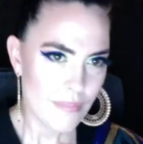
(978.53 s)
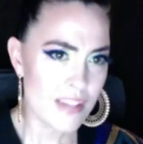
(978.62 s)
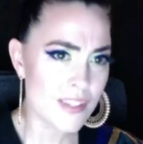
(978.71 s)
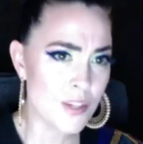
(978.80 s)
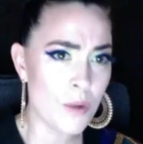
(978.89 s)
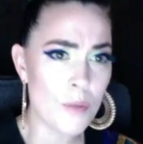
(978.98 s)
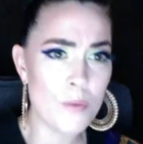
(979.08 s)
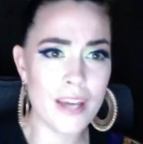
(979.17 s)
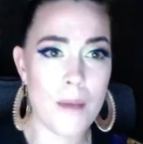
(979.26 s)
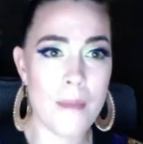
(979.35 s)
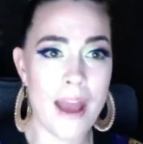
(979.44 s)
And so when we
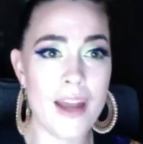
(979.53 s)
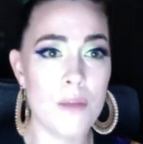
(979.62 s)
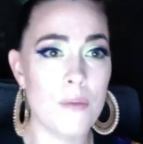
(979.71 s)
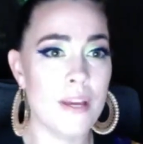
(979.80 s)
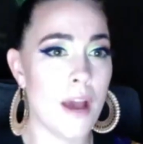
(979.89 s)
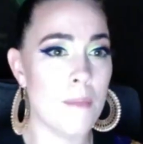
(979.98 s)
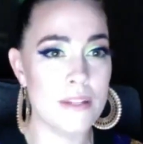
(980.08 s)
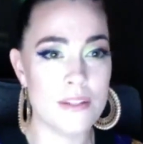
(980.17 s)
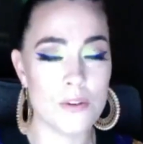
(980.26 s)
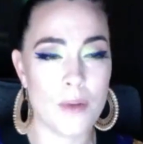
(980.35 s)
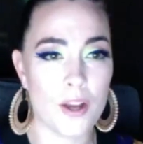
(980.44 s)
come out and we come
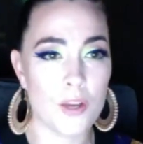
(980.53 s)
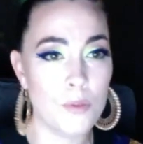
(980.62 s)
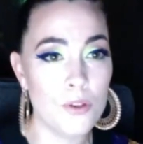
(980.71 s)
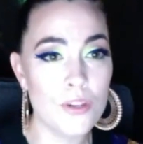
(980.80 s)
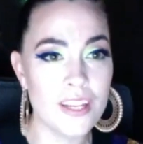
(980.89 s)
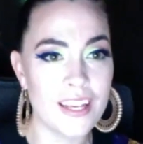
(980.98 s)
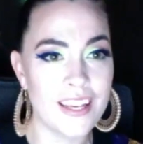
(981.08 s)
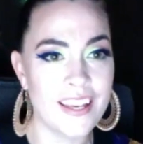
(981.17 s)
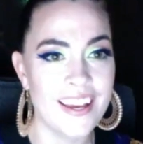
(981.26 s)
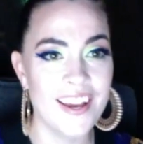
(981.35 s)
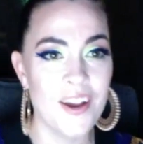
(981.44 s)
into our community,